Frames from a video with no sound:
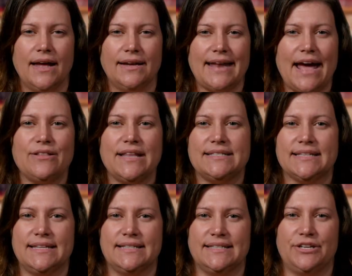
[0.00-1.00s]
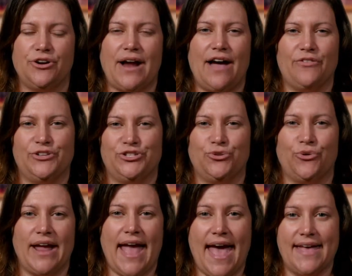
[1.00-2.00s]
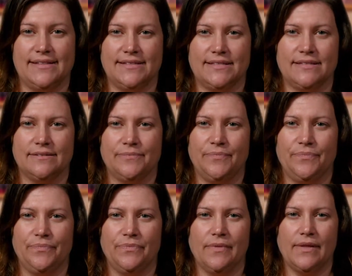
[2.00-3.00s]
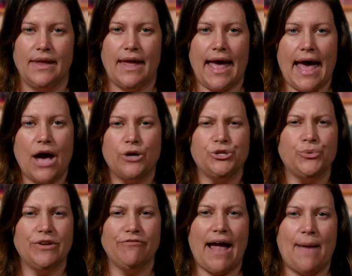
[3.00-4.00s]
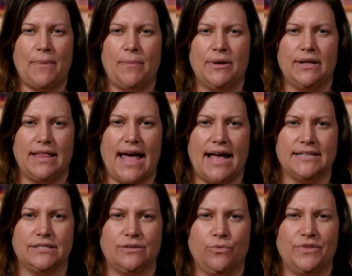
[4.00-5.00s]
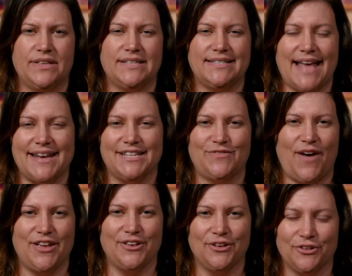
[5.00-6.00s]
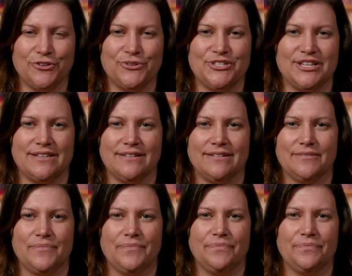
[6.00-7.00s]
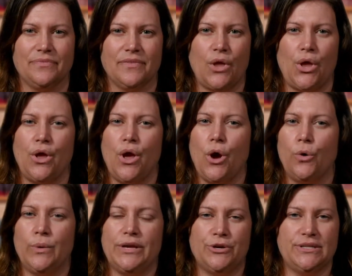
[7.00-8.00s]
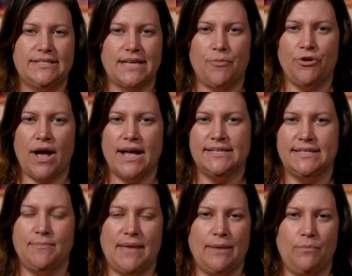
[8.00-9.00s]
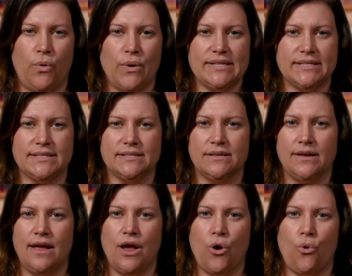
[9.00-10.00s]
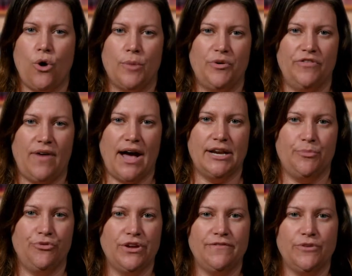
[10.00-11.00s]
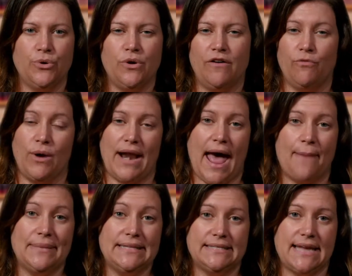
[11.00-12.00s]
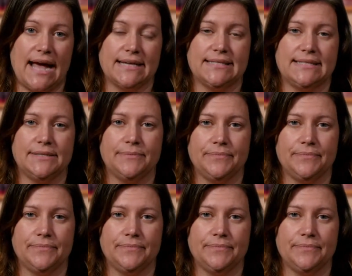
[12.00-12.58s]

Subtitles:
Now let's consider how the story ends. How do we wrap up a class with a satisfying conclusion? We could summarize the main points or provide a preview of what happens next.